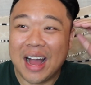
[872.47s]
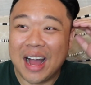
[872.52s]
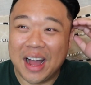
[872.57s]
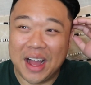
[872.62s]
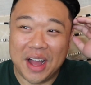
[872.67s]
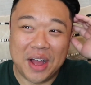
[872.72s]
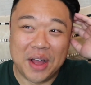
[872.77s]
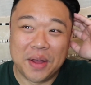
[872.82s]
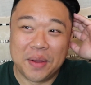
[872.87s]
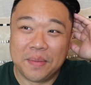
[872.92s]

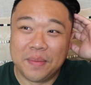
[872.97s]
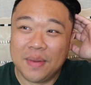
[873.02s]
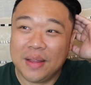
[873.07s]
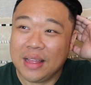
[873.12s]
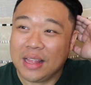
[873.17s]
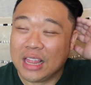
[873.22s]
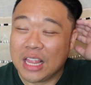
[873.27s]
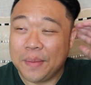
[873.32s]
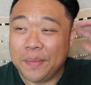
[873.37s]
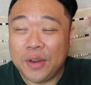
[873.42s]

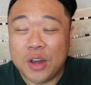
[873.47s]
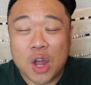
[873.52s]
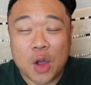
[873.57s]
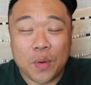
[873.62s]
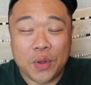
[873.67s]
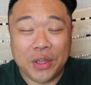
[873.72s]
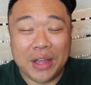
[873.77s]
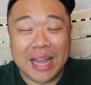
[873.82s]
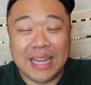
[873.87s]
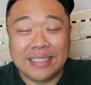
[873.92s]
Let me know
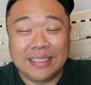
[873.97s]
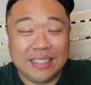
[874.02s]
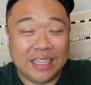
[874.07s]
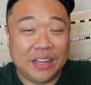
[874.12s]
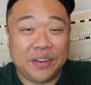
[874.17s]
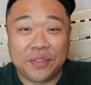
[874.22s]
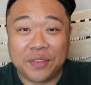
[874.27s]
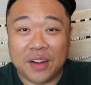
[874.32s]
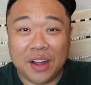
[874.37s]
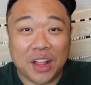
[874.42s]
what you guys
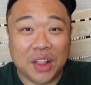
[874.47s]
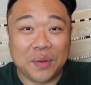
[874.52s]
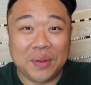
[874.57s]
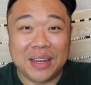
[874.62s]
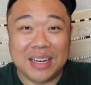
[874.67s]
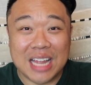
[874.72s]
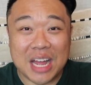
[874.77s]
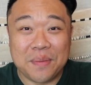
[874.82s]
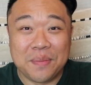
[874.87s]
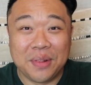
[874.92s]
did for
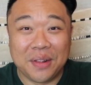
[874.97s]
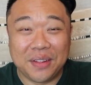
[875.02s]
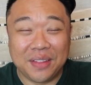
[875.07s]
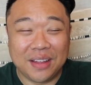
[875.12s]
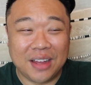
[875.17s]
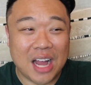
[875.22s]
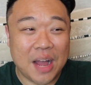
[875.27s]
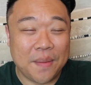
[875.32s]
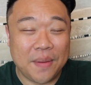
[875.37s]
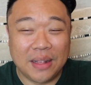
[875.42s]
Halloween down below in the
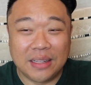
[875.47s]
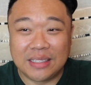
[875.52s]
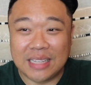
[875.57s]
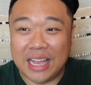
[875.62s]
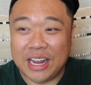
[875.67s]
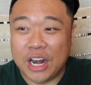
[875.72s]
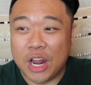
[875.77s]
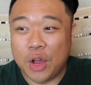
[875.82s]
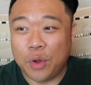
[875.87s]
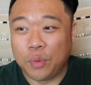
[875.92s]
comments.
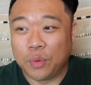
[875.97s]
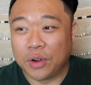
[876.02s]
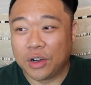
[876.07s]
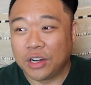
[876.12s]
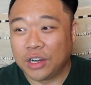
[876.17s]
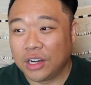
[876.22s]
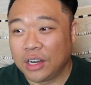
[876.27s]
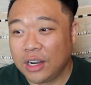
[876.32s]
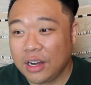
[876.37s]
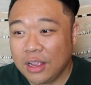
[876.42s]
I know
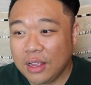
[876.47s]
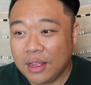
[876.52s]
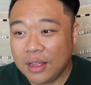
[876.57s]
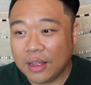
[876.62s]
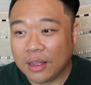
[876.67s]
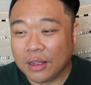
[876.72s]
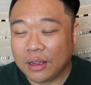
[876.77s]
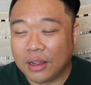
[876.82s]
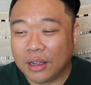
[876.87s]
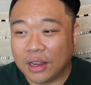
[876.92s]

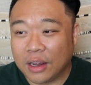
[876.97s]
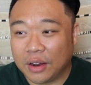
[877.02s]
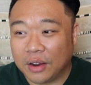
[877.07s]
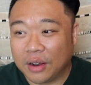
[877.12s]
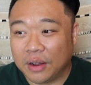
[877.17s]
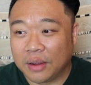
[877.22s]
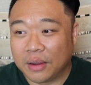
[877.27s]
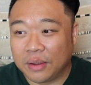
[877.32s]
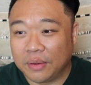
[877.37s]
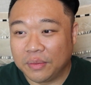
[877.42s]

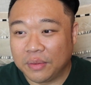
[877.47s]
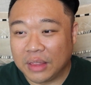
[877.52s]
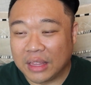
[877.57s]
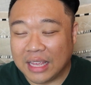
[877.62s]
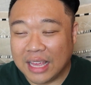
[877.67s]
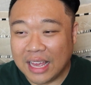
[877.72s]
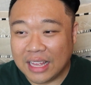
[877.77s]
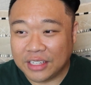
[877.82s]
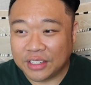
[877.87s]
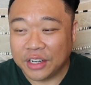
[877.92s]
the
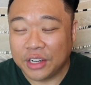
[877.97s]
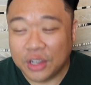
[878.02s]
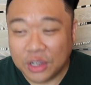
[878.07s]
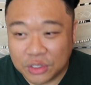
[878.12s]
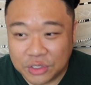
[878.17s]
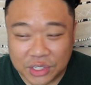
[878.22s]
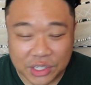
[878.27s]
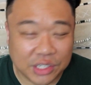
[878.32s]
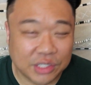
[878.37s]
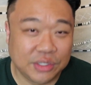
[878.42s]
kids are going to go
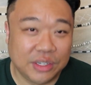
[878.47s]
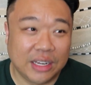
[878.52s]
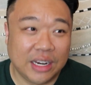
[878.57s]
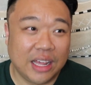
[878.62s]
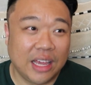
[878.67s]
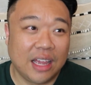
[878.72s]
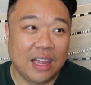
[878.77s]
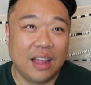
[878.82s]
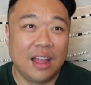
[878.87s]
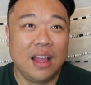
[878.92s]

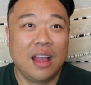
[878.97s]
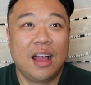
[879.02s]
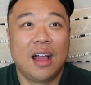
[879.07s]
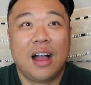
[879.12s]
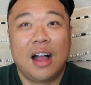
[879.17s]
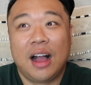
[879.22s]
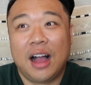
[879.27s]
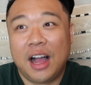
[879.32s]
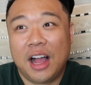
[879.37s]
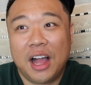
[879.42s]
trick-or-treating.
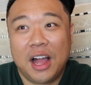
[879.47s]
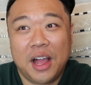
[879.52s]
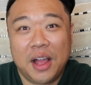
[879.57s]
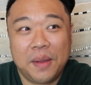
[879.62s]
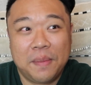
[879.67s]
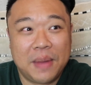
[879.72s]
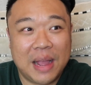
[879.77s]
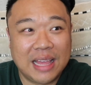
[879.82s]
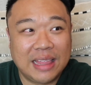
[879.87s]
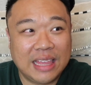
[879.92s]

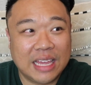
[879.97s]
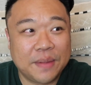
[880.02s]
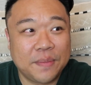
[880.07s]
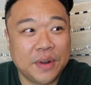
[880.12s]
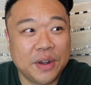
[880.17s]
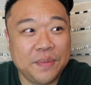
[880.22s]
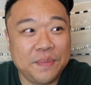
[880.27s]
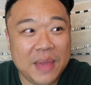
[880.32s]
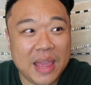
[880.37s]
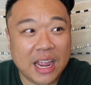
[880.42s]
I think I'm
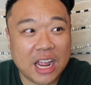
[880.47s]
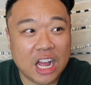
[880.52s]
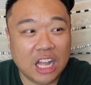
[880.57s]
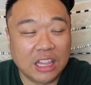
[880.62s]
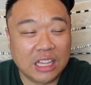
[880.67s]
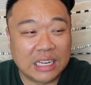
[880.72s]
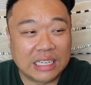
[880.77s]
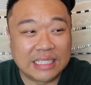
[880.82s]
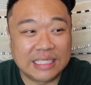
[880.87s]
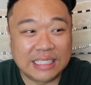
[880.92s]
gonna make a
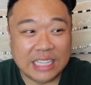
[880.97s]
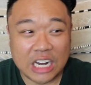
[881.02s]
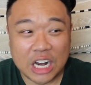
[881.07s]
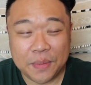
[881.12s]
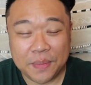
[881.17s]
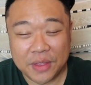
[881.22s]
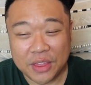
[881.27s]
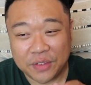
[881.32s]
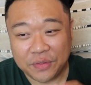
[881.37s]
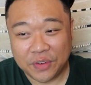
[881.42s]
little
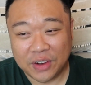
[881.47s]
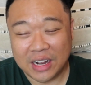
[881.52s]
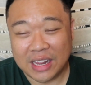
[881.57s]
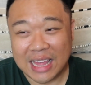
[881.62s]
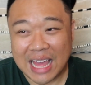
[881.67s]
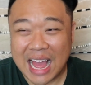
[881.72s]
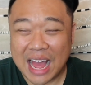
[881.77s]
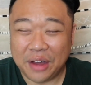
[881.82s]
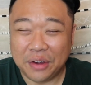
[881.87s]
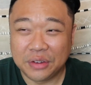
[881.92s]
setup in the front of
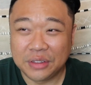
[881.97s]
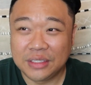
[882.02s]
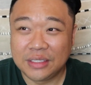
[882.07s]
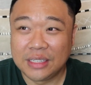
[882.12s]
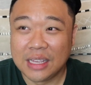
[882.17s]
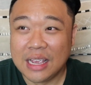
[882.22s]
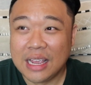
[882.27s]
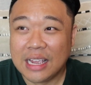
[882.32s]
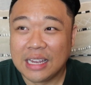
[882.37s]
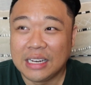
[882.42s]
the
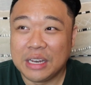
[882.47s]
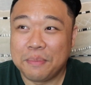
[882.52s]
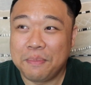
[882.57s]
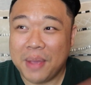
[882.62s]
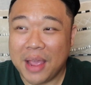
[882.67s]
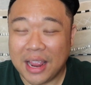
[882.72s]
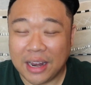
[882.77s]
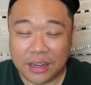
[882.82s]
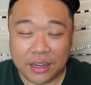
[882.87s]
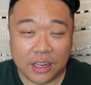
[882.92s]
house,
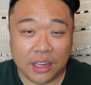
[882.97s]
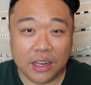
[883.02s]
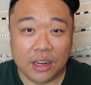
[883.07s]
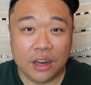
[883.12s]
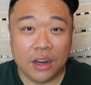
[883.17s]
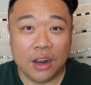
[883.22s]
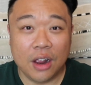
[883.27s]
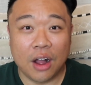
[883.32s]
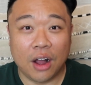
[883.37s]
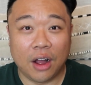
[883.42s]

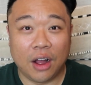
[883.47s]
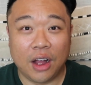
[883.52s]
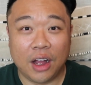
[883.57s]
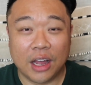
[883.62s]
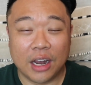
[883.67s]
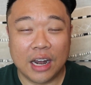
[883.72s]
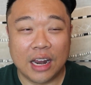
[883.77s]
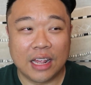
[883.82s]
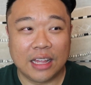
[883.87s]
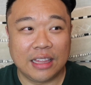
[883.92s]
depending
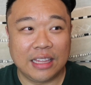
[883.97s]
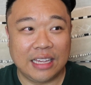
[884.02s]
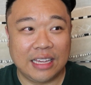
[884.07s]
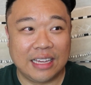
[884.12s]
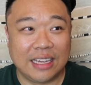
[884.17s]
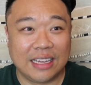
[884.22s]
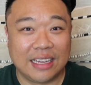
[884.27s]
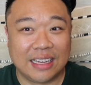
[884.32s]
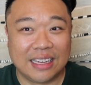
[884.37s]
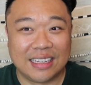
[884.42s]
on
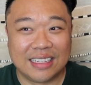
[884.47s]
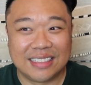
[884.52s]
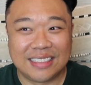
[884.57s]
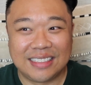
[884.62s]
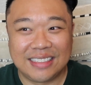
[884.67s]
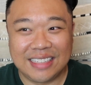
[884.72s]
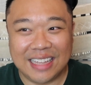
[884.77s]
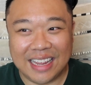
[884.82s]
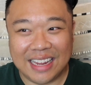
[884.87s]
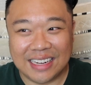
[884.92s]
the
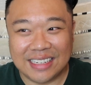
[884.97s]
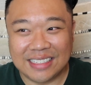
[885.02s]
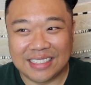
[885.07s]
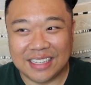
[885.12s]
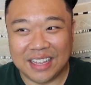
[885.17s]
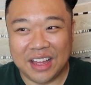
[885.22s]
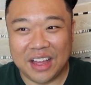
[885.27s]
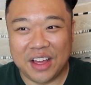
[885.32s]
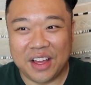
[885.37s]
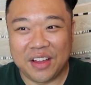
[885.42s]

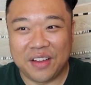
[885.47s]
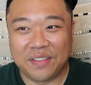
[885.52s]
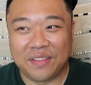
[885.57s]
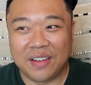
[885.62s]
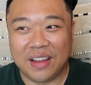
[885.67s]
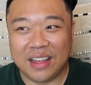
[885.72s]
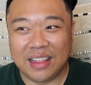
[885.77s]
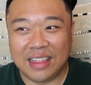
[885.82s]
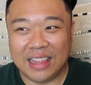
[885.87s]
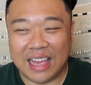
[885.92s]
state
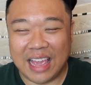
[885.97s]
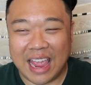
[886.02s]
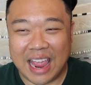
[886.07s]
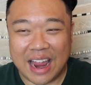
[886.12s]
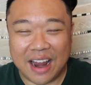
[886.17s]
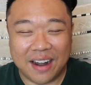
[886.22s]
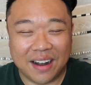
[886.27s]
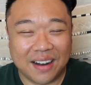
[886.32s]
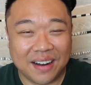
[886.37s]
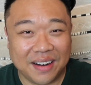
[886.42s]
of the
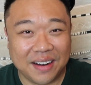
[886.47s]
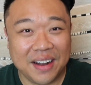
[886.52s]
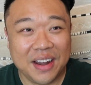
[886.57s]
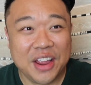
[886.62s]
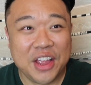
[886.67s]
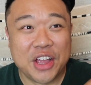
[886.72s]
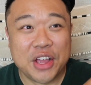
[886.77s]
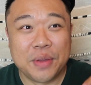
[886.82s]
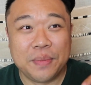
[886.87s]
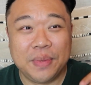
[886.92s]
air,
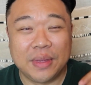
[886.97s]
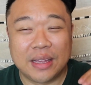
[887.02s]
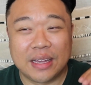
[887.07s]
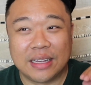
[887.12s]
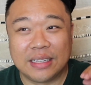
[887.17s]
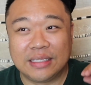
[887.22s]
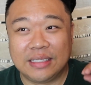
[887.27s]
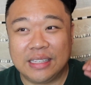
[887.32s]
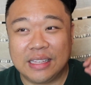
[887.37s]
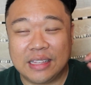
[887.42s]

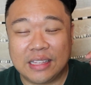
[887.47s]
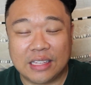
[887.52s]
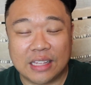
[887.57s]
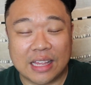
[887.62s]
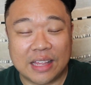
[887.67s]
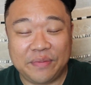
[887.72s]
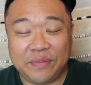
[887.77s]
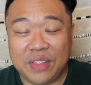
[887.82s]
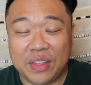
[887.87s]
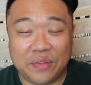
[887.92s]
because
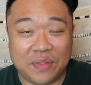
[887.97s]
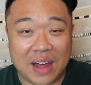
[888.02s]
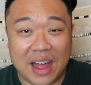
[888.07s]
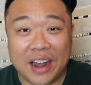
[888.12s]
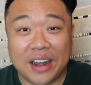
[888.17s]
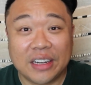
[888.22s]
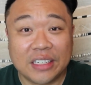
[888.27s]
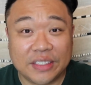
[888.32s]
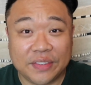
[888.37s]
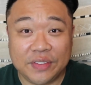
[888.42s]
the
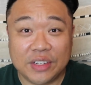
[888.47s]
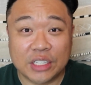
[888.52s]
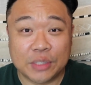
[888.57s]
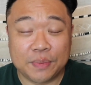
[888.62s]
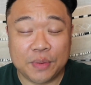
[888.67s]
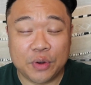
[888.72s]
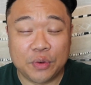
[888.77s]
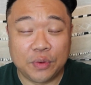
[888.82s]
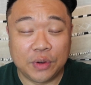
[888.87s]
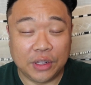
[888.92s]
fires have
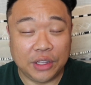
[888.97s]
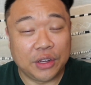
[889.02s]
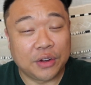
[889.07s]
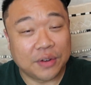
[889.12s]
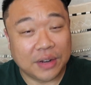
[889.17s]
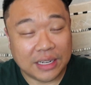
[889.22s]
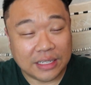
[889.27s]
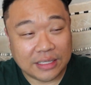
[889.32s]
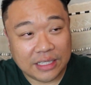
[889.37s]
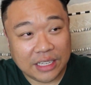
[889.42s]
just been really
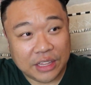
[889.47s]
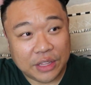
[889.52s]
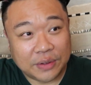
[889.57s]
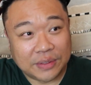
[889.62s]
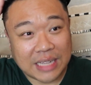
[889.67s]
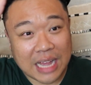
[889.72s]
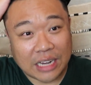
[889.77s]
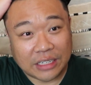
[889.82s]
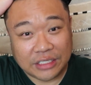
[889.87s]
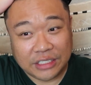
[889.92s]
crazy.
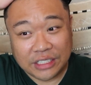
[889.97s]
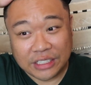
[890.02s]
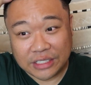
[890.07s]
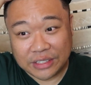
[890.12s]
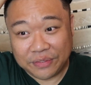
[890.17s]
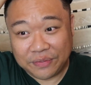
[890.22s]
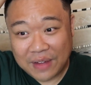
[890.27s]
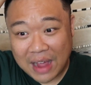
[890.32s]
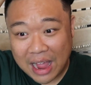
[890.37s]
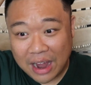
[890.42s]
There's actually
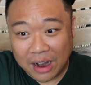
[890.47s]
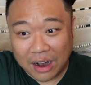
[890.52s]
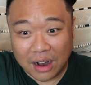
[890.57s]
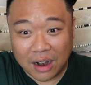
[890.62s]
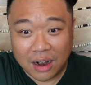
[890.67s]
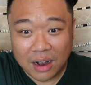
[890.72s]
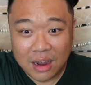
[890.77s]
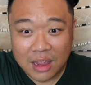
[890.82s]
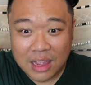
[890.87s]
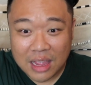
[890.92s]
just a
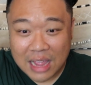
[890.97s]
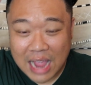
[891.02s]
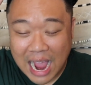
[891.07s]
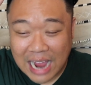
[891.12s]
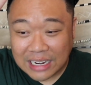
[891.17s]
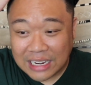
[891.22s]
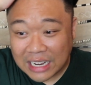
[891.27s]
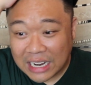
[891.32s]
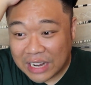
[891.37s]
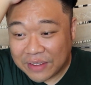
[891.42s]
fire.
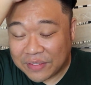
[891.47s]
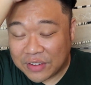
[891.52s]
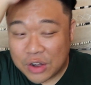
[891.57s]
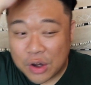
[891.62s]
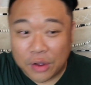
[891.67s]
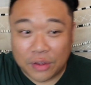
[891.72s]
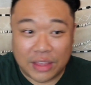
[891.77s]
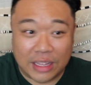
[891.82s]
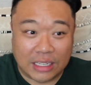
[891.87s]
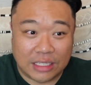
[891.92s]
I didn't even
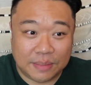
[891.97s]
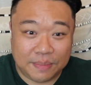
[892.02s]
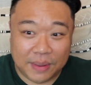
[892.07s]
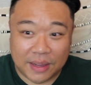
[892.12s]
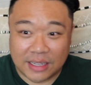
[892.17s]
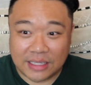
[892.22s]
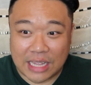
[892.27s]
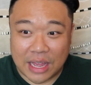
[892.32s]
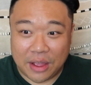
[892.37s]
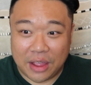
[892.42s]
know this
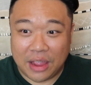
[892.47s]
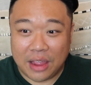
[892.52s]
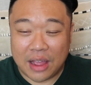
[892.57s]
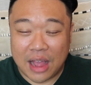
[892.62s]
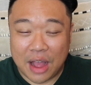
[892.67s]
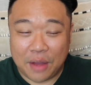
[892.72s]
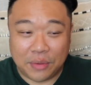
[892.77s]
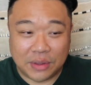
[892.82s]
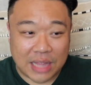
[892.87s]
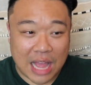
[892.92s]
because
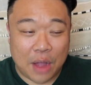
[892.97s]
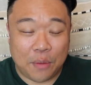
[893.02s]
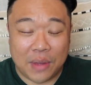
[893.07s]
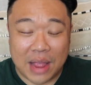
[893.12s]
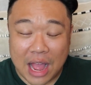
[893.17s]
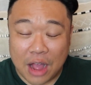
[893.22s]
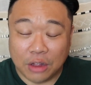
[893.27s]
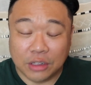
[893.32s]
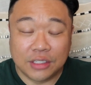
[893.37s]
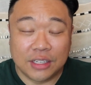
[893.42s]
I
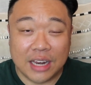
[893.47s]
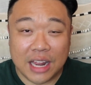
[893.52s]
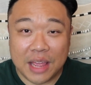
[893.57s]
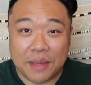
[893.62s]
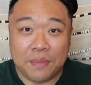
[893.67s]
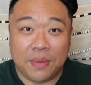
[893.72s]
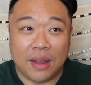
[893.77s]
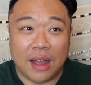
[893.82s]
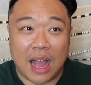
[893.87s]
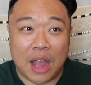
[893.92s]
went out
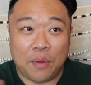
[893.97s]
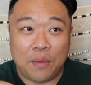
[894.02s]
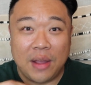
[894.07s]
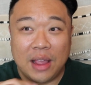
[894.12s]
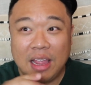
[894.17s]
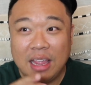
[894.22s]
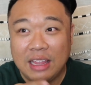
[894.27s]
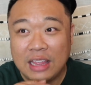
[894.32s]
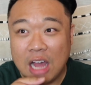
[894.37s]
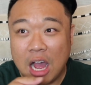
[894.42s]
today, but I
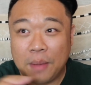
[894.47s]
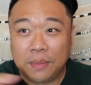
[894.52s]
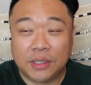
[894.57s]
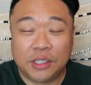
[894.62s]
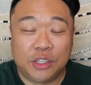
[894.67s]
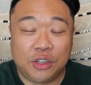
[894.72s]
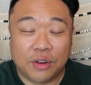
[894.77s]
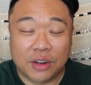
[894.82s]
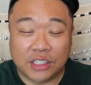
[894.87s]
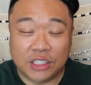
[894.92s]
went in the
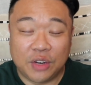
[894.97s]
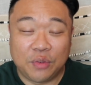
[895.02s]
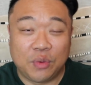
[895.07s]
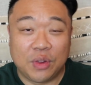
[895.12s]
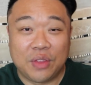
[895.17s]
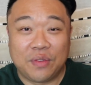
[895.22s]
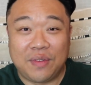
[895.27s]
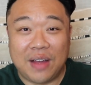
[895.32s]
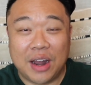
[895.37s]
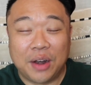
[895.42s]
opposite direction of
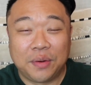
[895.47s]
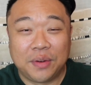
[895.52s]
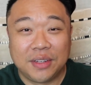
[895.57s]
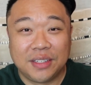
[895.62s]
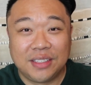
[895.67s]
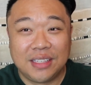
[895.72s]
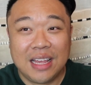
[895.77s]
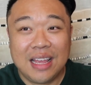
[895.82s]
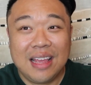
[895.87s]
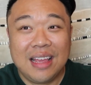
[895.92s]
where the fire
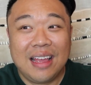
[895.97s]
was.